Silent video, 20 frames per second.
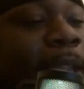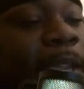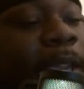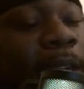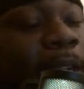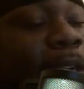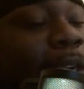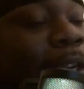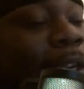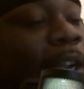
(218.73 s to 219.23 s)

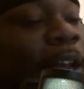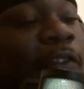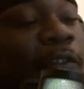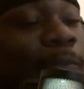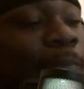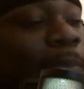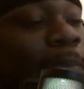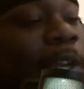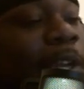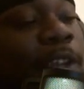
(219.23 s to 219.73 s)
making
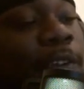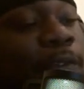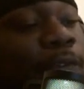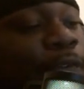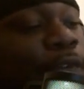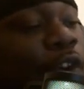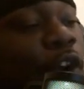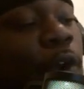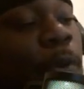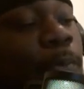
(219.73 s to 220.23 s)
enough money
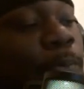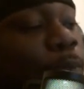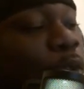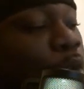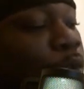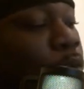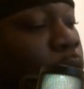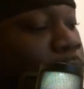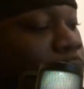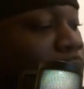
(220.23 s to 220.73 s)
from
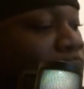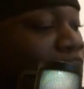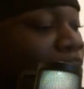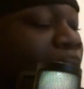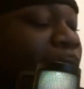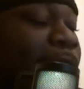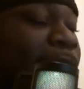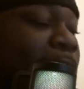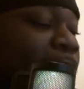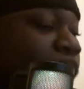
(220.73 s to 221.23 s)
music
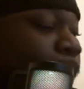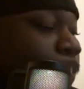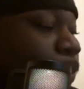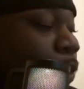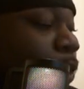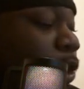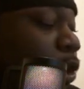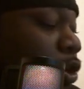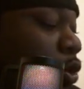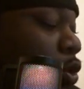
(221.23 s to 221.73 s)
as they
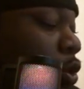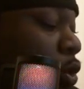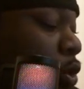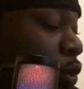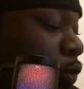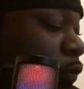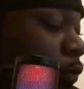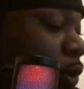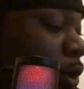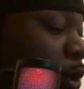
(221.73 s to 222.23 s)
putting
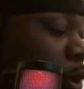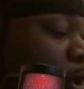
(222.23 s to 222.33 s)
off.